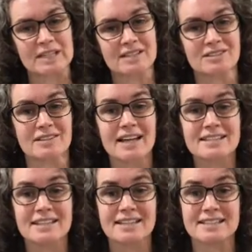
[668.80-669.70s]
So that
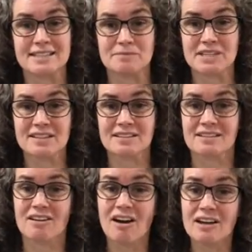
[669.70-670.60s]
says to me that
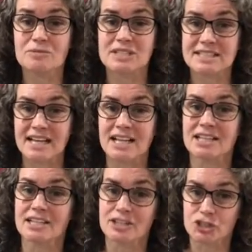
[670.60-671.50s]
God was
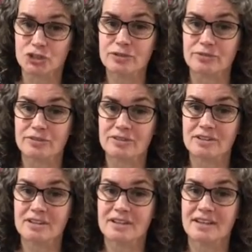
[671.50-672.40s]
telling the truth.
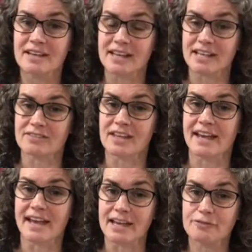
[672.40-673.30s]
If they
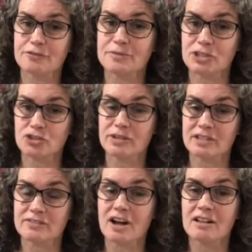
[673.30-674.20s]
ate from the tree
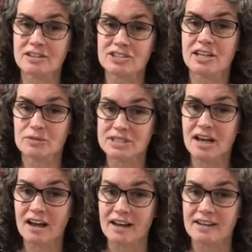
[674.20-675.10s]
of knowledge, they would
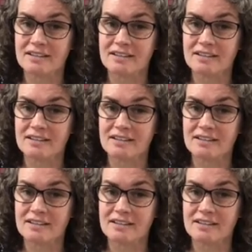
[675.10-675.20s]
die.